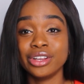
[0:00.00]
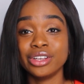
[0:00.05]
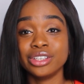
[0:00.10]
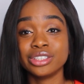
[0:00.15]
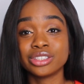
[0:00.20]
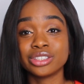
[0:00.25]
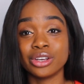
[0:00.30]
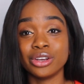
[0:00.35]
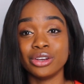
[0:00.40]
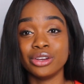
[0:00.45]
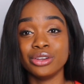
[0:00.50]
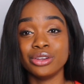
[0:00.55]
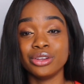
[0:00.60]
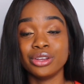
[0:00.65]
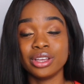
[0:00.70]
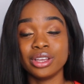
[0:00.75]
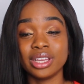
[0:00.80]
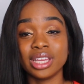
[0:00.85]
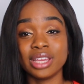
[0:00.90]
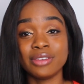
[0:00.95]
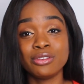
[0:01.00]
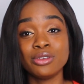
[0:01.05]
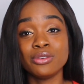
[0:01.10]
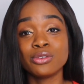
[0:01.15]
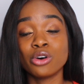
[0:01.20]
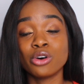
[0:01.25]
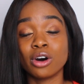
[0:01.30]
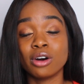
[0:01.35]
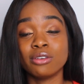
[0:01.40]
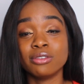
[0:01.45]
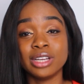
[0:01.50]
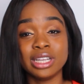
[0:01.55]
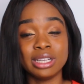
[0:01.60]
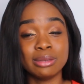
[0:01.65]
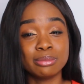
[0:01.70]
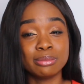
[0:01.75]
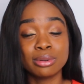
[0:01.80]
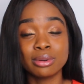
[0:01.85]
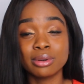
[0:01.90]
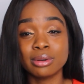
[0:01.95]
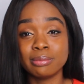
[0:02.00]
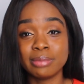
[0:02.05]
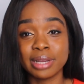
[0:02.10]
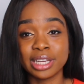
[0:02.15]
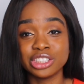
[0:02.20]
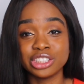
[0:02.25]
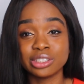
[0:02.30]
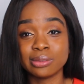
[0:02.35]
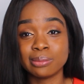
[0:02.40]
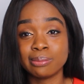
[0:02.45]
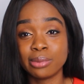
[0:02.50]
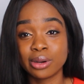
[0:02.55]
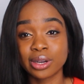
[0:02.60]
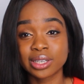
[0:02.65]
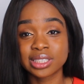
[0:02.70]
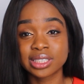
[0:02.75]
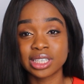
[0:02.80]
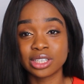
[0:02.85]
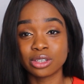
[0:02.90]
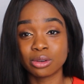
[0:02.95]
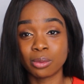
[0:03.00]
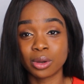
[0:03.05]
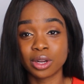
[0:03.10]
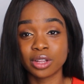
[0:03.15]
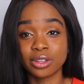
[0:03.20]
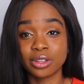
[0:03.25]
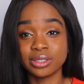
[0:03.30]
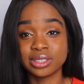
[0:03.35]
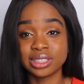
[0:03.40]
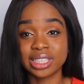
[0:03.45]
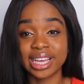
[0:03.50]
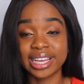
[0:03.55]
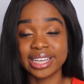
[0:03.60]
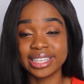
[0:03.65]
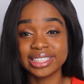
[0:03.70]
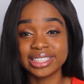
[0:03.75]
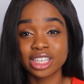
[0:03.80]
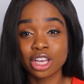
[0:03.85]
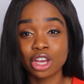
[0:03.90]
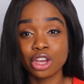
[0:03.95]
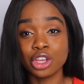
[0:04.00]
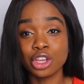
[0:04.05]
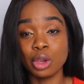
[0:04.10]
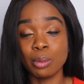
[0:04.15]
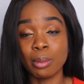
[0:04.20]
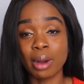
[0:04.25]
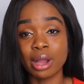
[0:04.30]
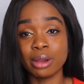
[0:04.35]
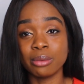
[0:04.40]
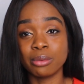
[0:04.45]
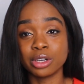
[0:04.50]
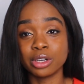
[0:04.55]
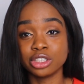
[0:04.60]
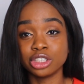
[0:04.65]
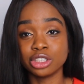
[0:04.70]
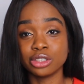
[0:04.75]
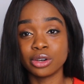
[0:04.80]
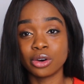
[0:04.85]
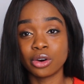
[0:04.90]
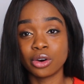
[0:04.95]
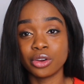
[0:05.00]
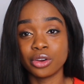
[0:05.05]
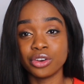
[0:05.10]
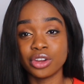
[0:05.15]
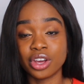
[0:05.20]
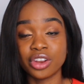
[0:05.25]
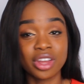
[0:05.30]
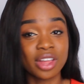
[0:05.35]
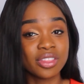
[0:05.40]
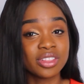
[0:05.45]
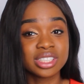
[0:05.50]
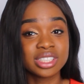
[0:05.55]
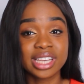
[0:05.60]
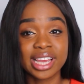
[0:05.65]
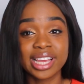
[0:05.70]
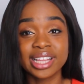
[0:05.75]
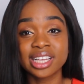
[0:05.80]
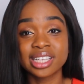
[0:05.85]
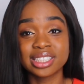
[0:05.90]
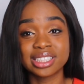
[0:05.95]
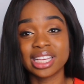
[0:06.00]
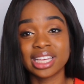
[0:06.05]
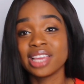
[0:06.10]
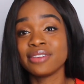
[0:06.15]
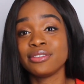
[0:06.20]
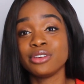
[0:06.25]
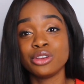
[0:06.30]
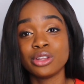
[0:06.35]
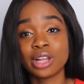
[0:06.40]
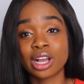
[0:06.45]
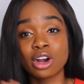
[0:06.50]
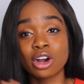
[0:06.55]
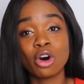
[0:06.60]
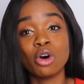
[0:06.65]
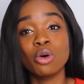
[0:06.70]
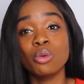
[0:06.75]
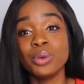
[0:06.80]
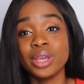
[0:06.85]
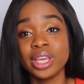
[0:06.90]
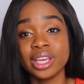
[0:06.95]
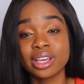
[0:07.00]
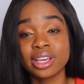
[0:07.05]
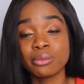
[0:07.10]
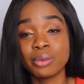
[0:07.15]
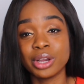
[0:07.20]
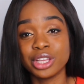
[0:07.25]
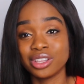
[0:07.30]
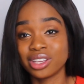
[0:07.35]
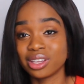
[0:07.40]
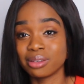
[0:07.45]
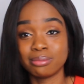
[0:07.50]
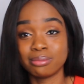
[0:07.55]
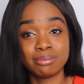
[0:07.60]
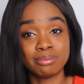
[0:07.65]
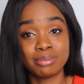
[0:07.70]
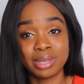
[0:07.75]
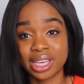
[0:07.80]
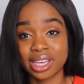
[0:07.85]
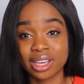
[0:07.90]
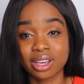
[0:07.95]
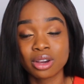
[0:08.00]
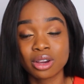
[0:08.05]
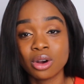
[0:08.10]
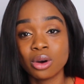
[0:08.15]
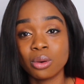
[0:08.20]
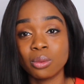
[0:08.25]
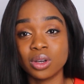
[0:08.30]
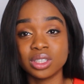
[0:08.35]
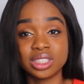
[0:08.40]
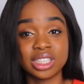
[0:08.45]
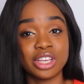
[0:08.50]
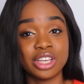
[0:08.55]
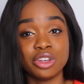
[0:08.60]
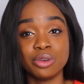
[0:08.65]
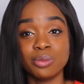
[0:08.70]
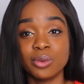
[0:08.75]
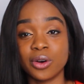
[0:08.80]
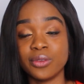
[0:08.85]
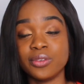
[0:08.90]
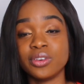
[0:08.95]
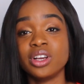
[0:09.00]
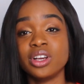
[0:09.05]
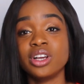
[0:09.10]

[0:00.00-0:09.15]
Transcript: So if you've got a really important patient booked in on one of those days, you might want to do it on another day, because they give you like a whole week where you can pick what day you want.